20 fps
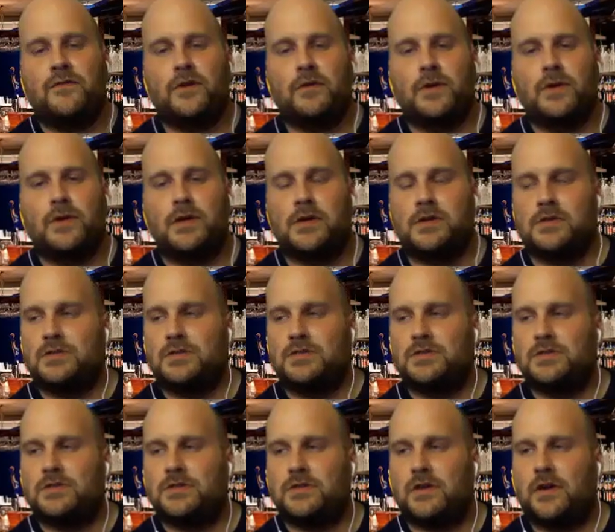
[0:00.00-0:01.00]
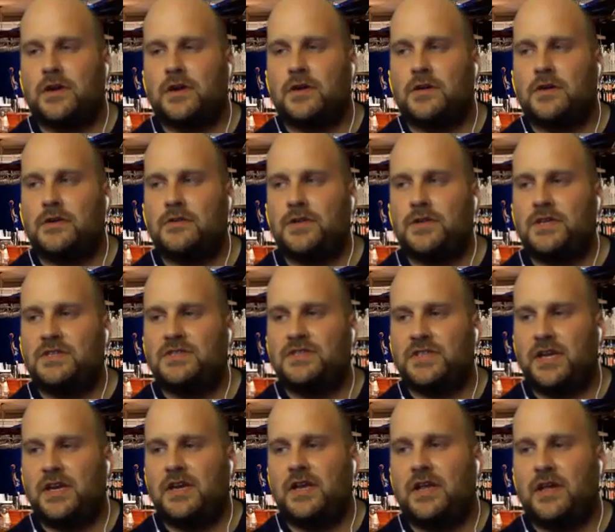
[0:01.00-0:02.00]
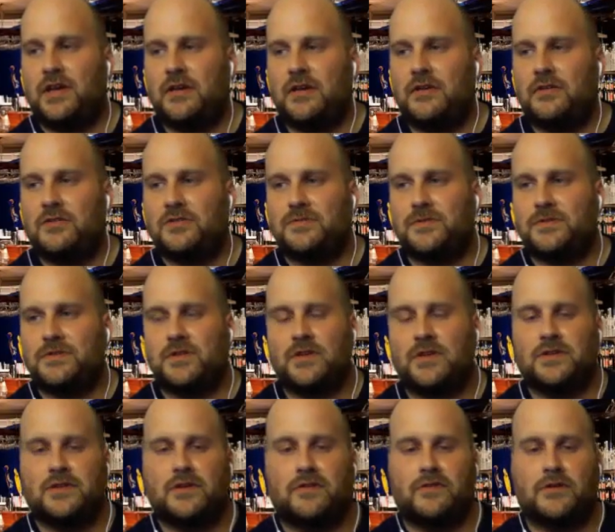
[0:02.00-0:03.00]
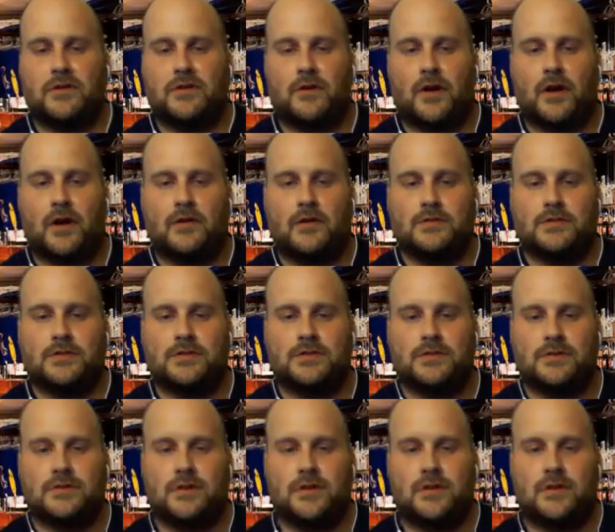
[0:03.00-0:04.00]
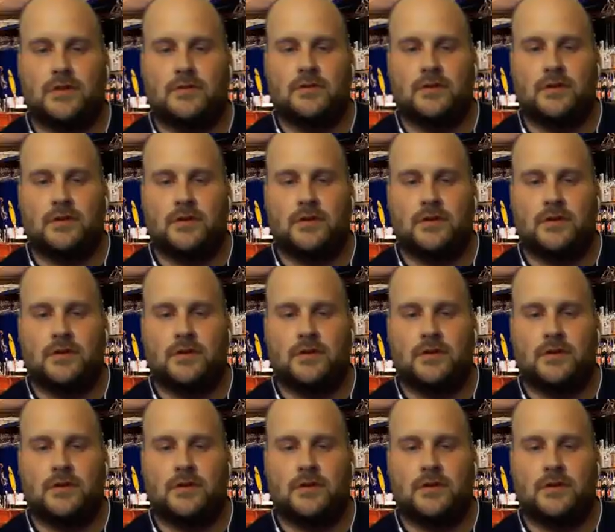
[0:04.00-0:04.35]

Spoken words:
you because they say to hit, you're supposed to hit different crowds. You know?